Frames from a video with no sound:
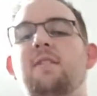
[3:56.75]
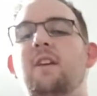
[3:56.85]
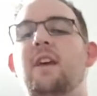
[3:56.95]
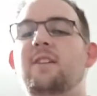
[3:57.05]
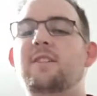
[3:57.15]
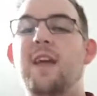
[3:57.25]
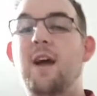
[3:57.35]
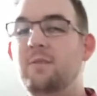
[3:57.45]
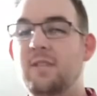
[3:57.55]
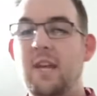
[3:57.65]
it
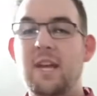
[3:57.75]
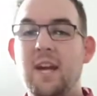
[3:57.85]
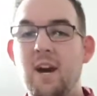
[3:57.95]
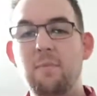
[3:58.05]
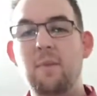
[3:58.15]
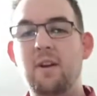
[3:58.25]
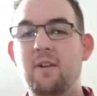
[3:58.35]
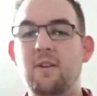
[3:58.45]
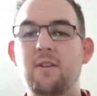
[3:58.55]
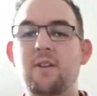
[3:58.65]
sounds like a
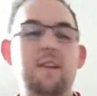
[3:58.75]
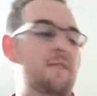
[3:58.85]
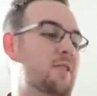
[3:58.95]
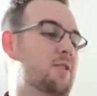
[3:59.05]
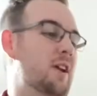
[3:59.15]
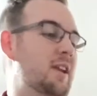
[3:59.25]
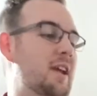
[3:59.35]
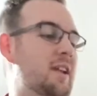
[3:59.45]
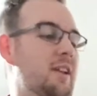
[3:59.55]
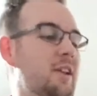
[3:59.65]
humbucker, and if you're trying to
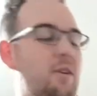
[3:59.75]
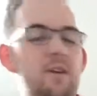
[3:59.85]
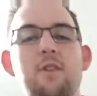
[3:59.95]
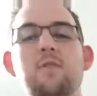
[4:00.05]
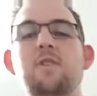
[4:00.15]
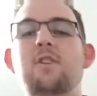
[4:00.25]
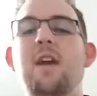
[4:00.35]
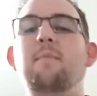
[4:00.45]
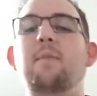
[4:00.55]
get a little country jam